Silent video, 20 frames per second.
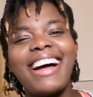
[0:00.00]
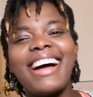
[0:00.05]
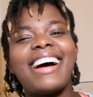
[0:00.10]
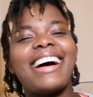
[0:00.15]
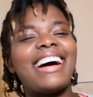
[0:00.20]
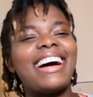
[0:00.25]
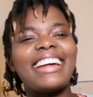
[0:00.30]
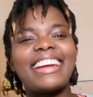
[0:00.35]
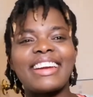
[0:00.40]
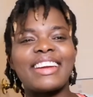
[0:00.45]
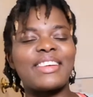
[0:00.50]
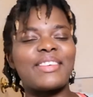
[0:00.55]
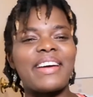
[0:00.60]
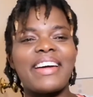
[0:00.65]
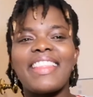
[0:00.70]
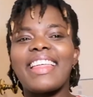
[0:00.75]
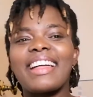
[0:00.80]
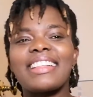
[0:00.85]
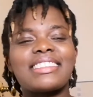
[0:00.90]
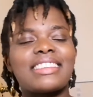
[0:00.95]
I don't know
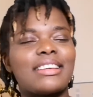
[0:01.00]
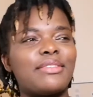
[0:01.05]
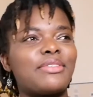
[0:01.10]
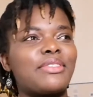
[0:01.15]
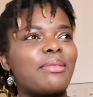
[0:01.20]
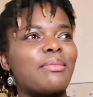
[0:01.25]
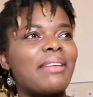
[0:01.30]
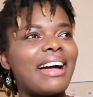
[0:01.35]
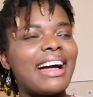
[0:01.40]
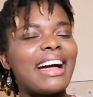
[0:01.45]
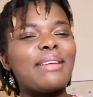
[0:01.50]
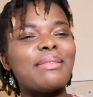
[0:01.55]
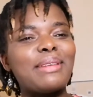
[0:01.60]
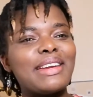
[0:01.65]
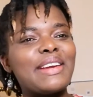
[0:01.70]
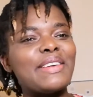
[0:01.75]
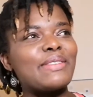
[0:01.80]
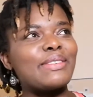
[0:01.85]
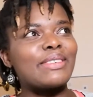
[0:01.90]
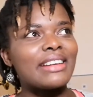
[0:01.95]
where that's come from. I'm
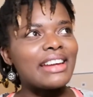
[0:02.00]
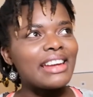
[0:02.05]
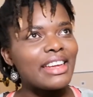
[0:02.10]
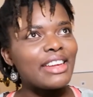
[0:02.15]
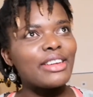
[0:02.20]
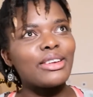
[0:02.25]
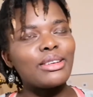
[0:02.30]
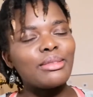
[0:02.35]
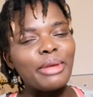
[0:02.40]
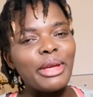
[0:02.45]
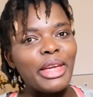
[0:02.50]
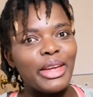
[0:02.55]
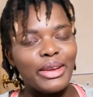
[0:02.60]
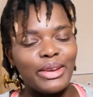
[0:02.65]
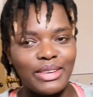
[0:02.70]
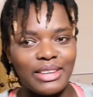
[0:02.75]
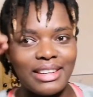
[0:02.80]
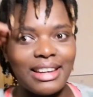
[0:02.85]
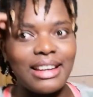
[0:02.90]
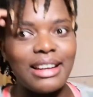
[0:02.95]
in a really good
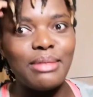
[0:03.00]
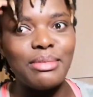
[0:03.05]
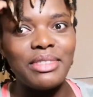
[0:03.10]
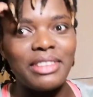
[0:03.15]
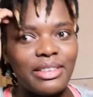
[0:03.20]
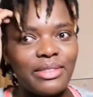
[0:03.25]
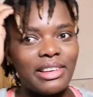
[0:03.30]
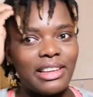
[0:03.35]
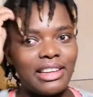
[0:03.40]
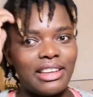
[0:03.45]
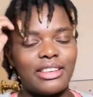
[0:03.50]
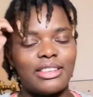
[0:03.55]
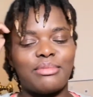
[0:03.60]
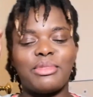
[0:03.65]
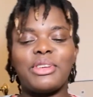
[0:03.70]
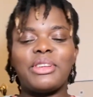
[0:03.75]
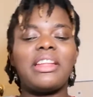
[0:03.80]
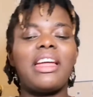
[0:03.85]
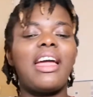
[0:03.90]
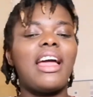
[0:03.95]
mood.
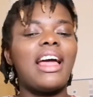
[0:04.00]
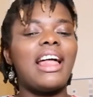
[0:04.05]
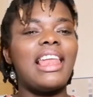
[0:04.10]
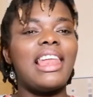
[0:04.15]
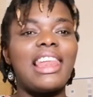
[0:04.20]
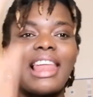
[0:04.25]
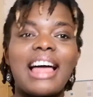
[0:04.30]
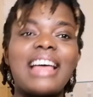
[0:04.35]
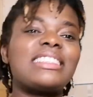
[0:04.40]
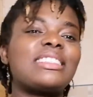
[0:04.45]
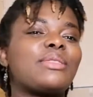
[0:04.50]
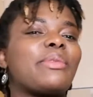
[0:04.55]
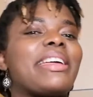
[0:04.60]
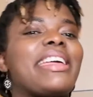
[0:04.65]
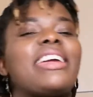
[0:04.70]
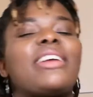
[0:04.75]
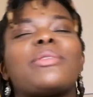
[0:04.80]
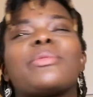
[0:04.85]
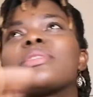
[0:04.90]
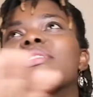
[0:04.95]
Last
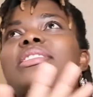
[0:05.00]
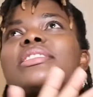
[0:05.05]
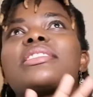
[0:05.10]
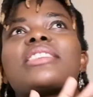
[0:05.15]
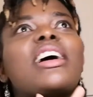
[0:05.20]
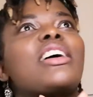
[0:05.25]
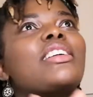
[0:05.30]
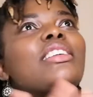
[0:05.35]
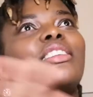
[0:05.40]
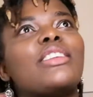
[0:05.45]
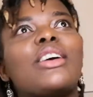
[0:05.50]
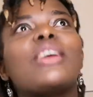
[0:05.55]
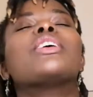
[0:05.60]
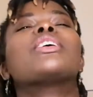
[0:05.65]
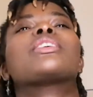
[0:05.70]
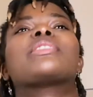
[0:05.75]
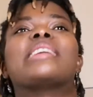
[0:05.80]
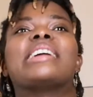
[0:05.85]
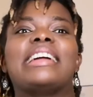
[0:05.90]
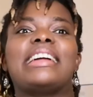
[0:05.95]
week was
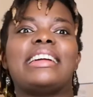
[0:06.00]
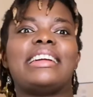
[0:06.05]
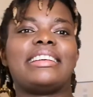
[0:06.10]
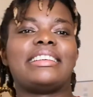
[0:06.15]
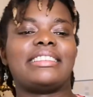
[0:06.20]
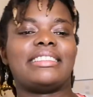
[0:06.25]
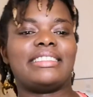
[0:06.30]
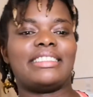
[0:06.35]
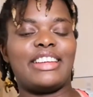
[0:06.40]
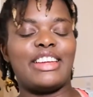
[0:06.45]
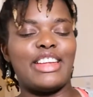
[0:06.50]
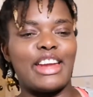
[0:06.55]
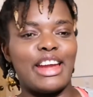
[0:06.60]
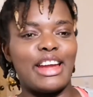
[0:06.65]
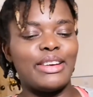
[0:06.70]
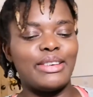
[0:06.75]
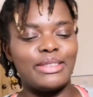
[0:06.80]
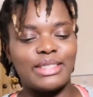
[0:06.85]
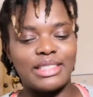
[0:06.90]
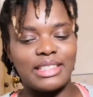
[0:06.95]
not great,
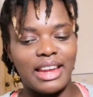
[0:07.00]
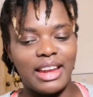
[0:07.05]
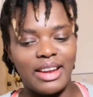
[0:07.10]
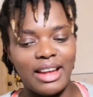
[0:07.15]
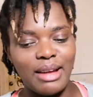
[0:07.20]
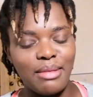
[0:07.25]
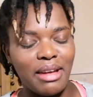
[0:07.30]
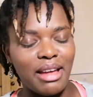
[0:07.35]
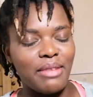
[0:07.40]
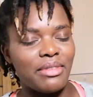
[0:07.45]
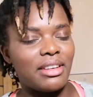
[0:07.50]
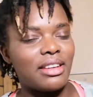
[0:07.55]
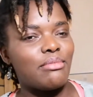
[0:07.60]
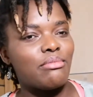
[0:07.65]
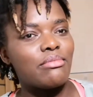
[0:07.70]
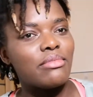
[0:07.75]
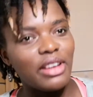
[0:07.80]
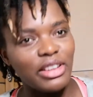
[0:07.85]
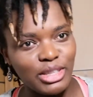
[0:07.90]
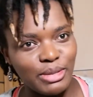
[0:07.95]
so I'm having a
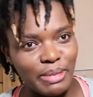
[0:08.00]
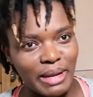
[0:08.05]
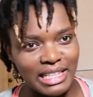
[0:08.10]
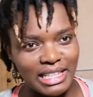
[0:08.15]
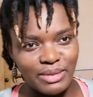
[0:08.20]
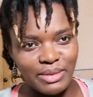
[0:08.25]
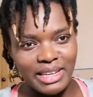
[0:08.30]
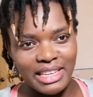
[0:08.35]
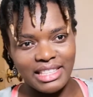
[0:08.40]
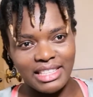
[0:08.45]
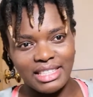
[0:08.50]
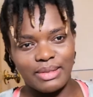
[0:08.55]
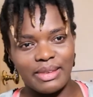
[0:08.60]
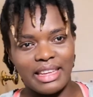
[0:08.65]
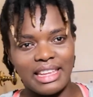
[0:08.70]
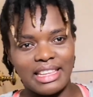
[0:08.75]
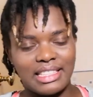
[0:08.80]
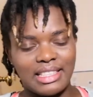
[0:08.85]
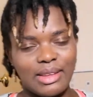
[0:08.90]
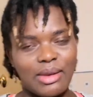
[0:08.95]
much better week this
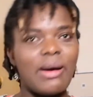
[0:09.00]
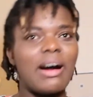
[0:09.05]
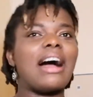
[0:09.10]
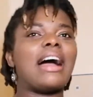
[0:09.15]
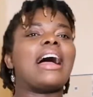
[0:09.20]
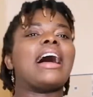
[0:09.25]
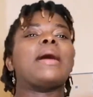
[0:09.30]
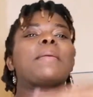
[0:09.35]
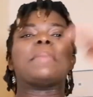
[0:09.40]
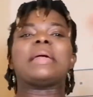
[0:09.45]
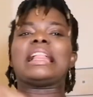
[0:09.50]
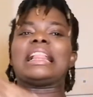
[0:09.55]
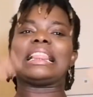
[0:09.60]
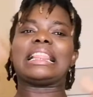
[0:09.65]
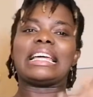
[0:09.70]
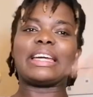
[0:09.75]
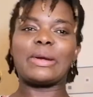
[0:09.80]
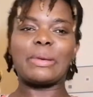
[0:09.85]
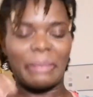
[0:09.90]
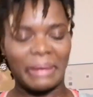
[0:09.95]
week. So I am a
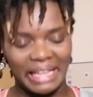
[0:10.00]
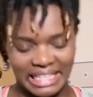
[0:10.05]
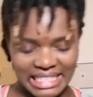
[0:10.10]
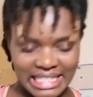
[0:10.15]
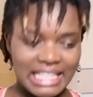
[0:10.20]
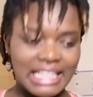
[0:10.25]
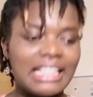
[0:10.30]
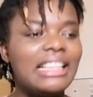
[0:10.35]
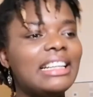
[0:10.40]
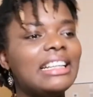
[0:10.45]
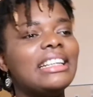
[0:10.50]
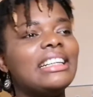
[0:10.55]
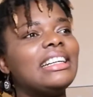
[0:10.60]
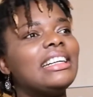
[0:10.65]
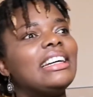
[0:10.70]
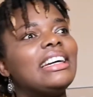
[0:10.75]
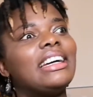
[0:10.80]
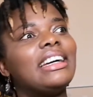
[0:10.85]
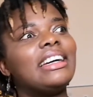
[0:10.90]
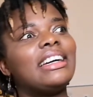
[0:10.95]
little bit.
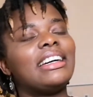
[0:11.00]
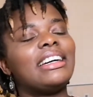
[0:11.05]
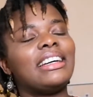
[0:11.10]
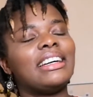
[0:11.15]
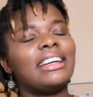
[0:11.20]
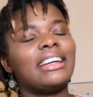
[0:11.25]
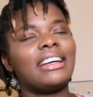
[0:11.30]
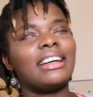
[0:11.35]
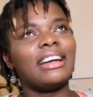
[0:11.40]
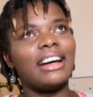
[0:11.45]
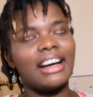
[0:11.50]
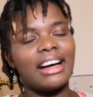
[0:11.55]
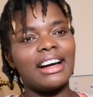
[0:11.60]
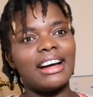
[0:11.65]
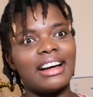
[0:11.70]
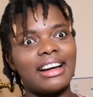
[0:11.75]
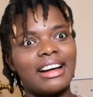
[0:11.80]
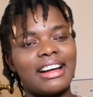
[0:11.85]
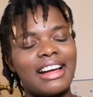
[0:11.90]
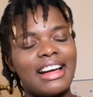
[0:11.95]

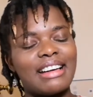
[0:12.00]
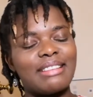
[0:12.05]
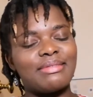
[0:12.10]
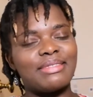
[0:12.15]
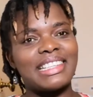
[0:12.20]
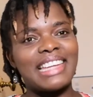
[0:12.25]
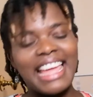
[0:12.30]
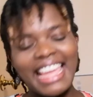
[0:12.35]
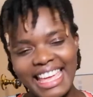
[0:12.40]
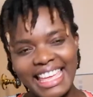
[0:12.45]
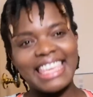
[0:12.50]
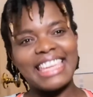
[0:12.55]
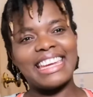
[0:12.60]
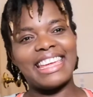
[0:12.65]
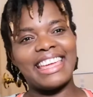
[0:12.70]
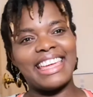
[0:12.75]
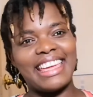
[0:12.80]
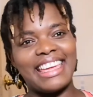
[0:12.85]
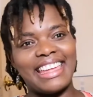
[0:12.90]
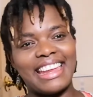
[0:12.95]
I'm taking
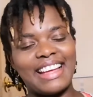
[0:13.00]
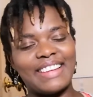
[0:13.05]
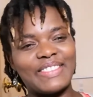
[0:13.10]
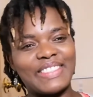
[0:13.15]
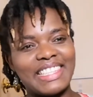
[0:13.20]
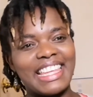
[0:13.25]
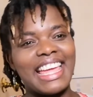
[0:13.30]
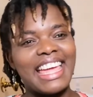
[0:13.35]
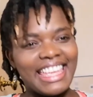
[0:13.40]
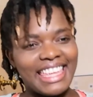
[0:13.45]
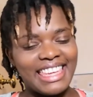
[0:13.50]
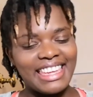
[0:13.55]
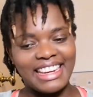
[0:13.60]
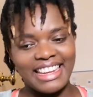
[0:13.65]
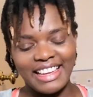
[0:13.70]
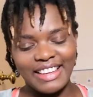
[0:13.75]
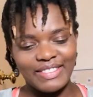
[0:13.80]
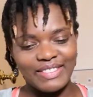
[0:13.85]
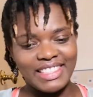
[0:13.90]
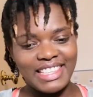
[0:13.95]
it in. I'm taking it.